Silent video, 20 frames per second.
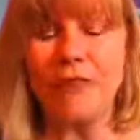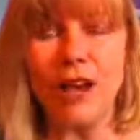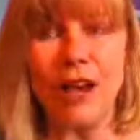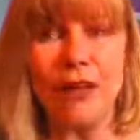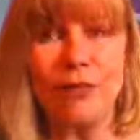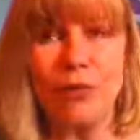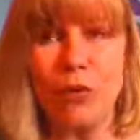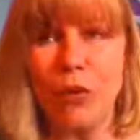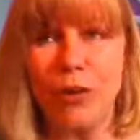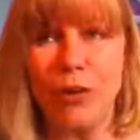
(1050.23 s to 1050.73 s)

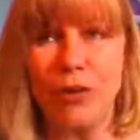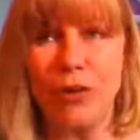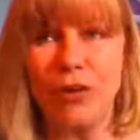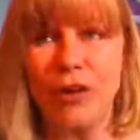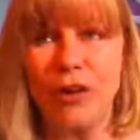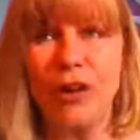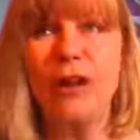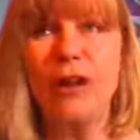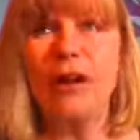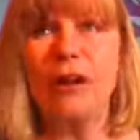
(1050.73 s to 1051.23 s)
I've ordered
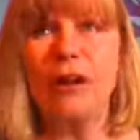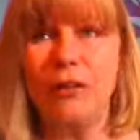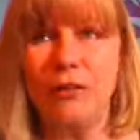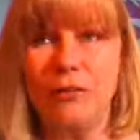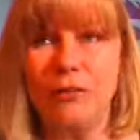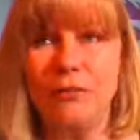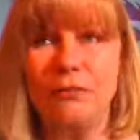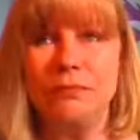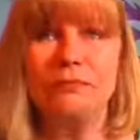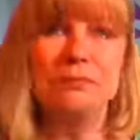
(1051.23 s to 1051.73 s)

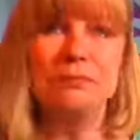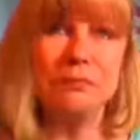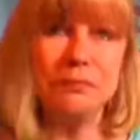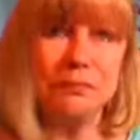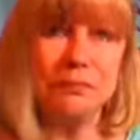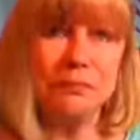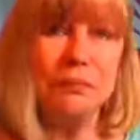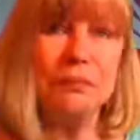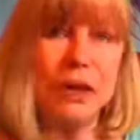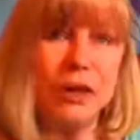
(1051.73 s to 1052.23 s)

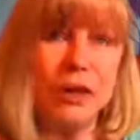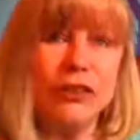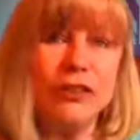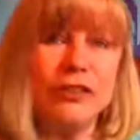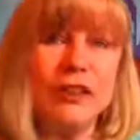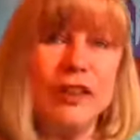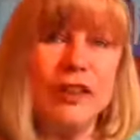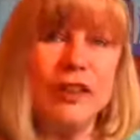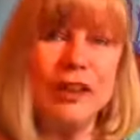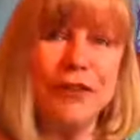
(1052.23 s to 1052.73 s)
I was going to
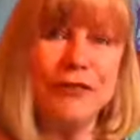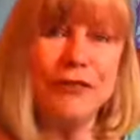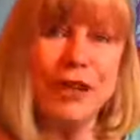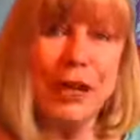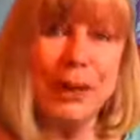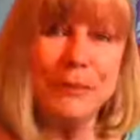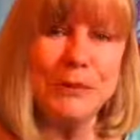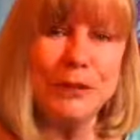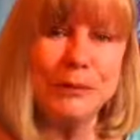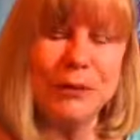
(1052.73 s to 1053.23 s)
say a
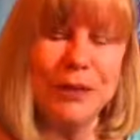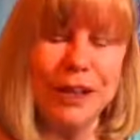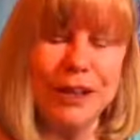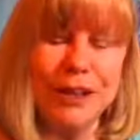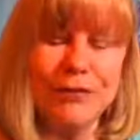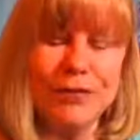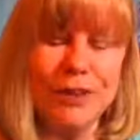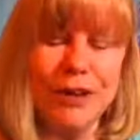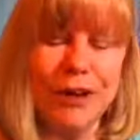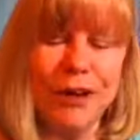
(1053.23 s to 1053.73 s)
lifetime supply
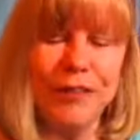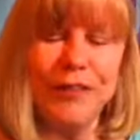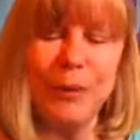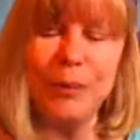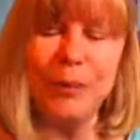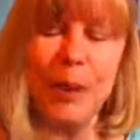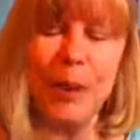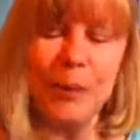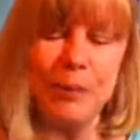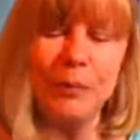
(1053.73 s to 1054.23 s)
of coffee,
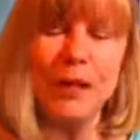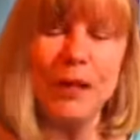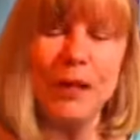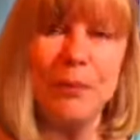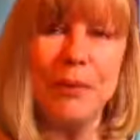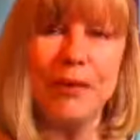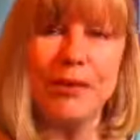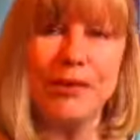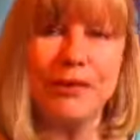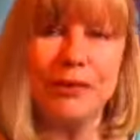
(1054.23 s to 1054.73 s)
probably a
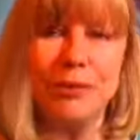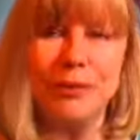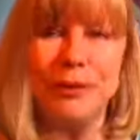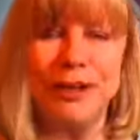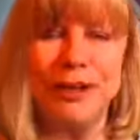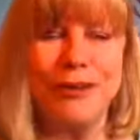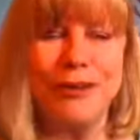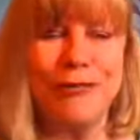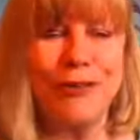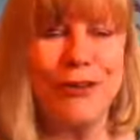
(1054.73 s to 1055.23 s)
month's
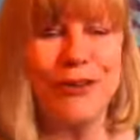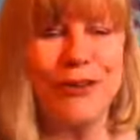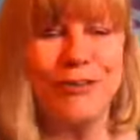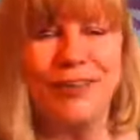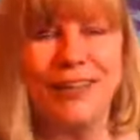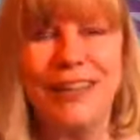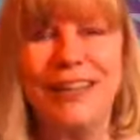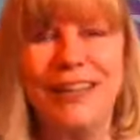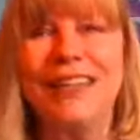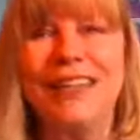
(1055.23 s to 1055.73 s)
supply of
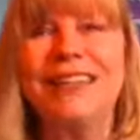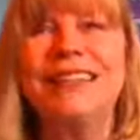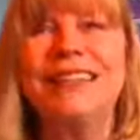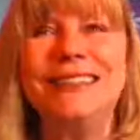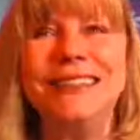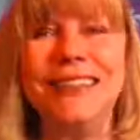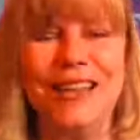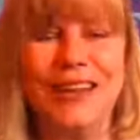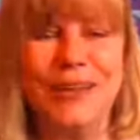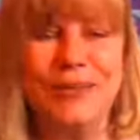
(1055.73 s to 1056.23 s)
coffee.
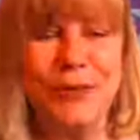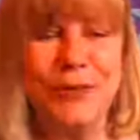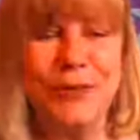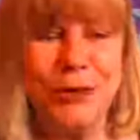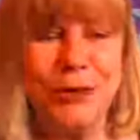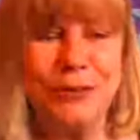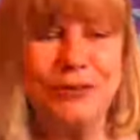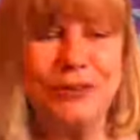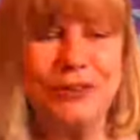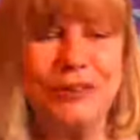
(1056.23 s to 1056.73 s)
Have a
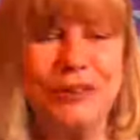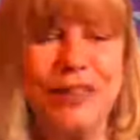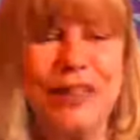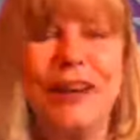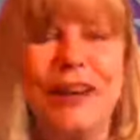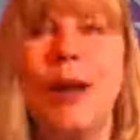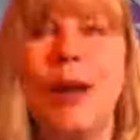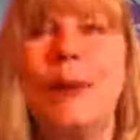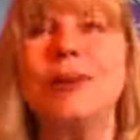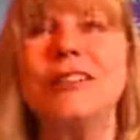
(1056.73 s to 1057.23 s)
beautiful day.
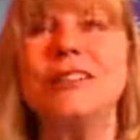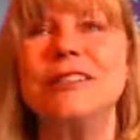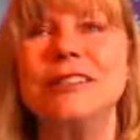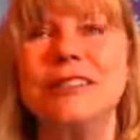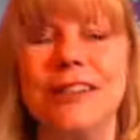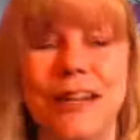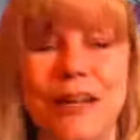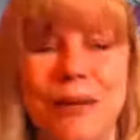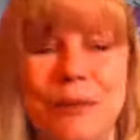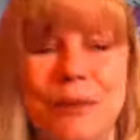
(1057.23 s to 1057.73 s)
Namaste
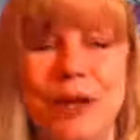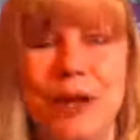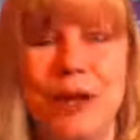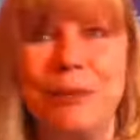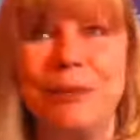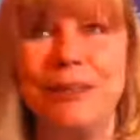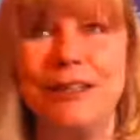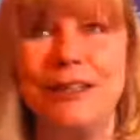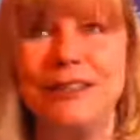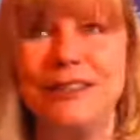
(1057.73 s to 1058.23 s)
and many
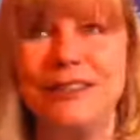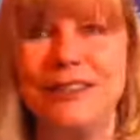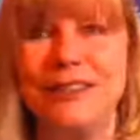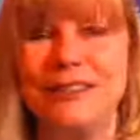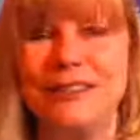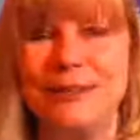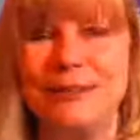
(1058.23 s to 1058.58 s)
blessings.